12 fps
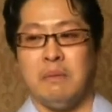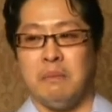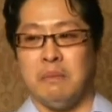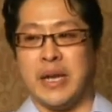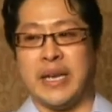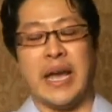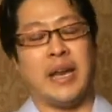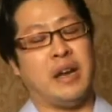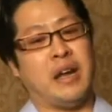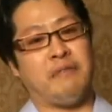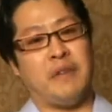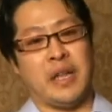my dad and
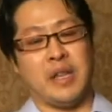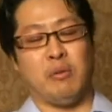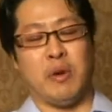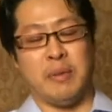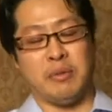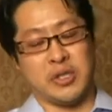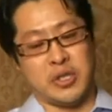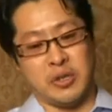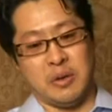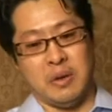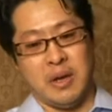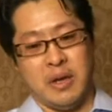I finally were able
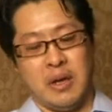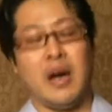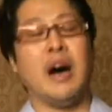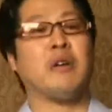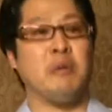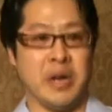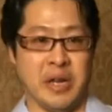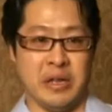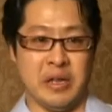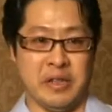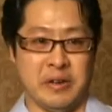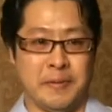to hug one
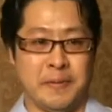another.